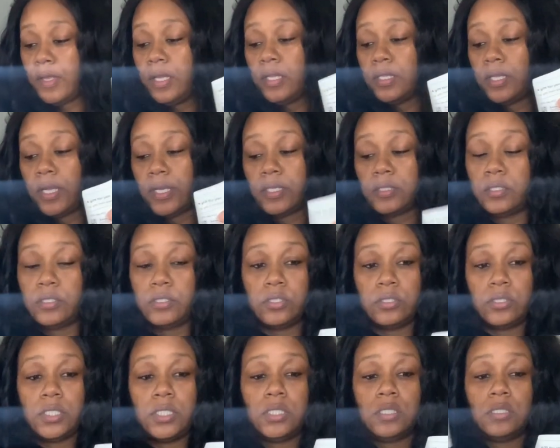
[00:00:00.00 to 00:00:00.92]
Like
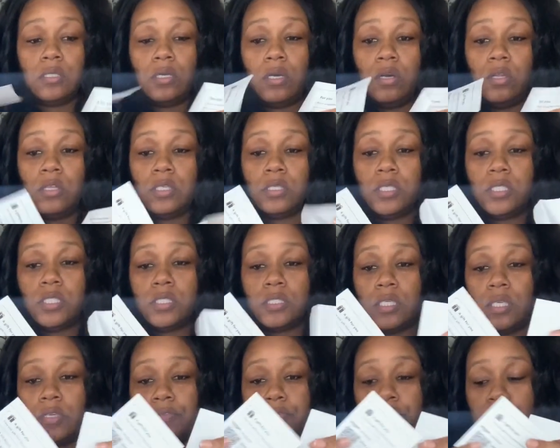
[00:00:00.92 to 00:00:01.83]
literally all of these
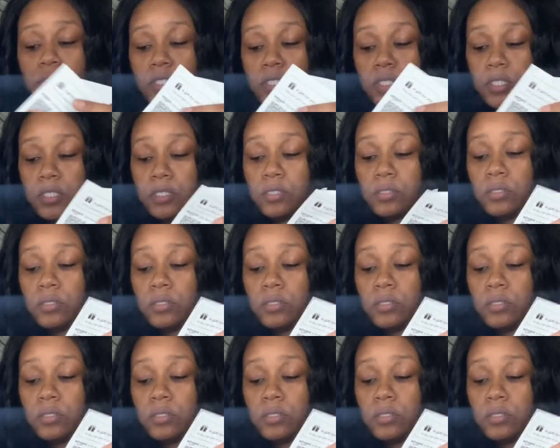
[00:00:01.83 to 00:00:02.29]
gift receipts